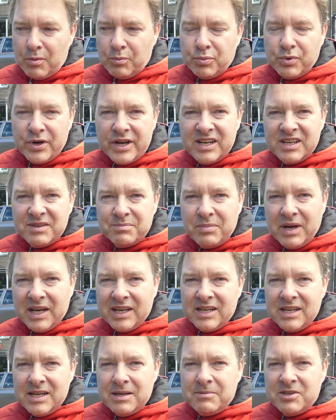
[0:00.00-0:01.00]
bread and
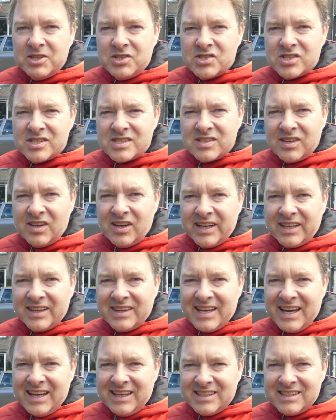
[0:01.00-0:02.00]
butter images
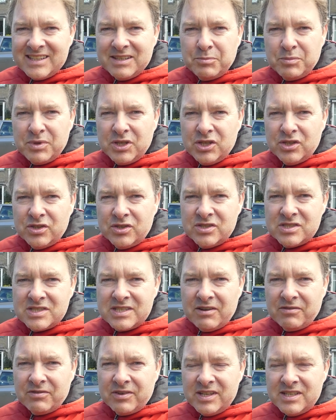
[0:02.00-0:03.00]
like that can be used
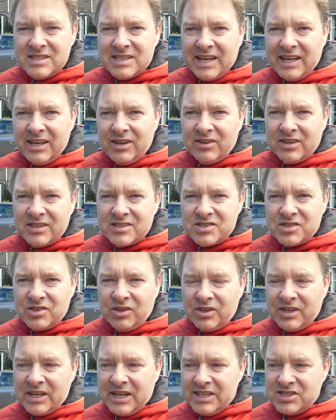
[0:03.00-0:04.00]
every day on the
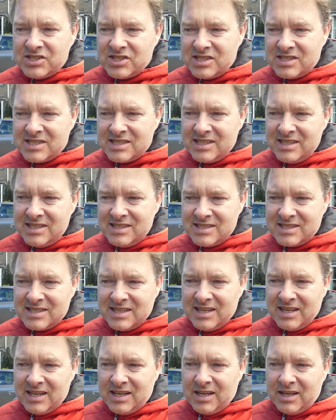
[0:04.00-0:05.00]
stock agencies,
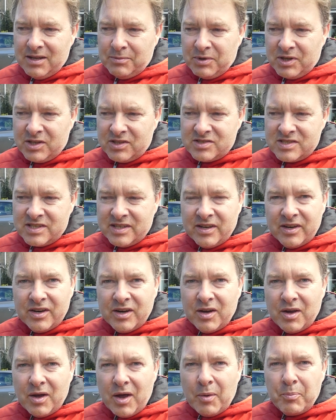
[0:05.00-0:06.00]
because they're
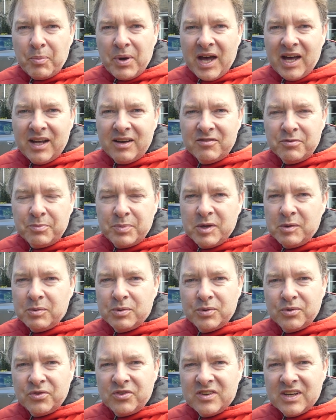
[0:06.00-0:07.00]
a part of
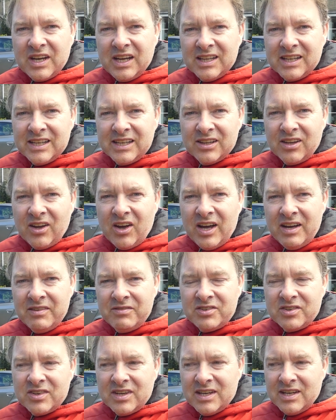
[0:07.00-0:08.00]
people's daily
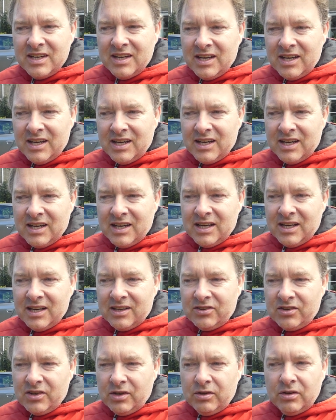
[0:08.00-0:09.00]
lives.
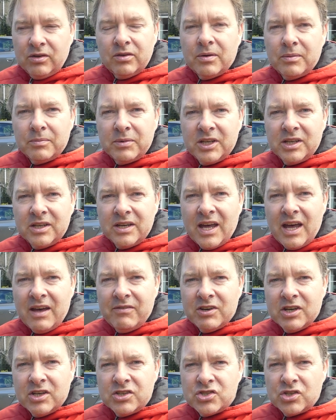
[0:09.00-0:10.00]
So I'll
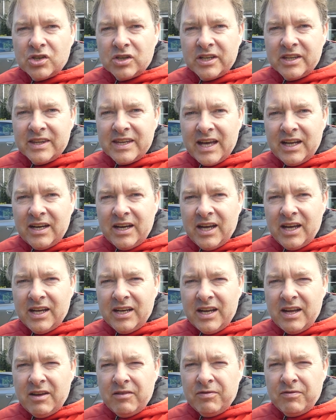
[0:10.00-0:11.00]
have a shot at that
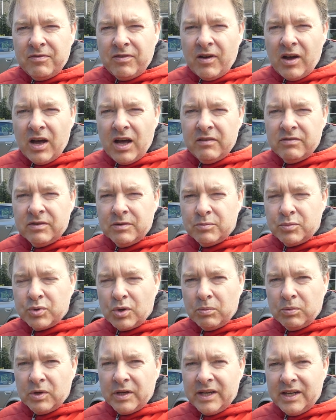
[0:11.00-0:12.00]
at f5 and
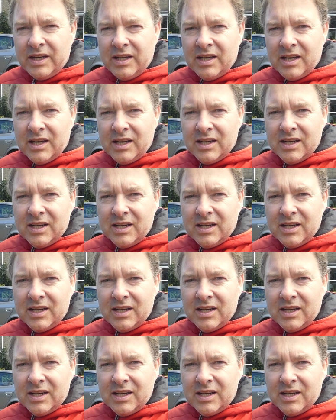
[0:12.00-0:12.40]
probably